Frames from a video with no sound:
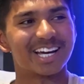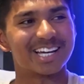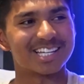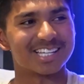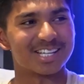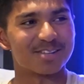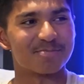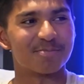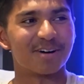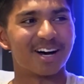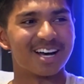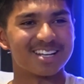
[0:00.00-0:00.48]

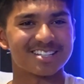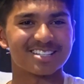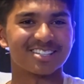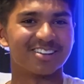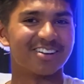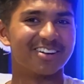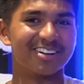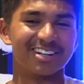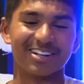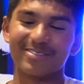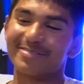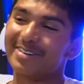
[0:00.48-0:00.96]
because it's
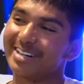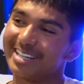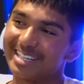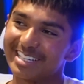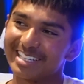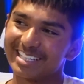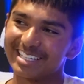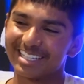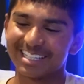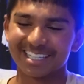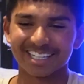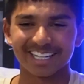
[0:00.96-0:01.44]
Barcelona, but
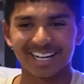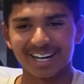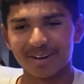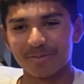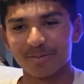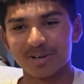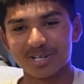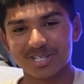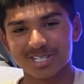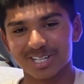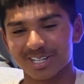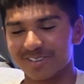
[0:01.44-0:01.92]
I
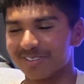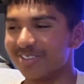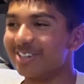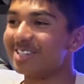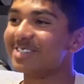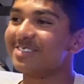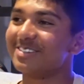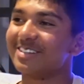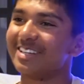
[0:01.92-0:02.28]
wish I was.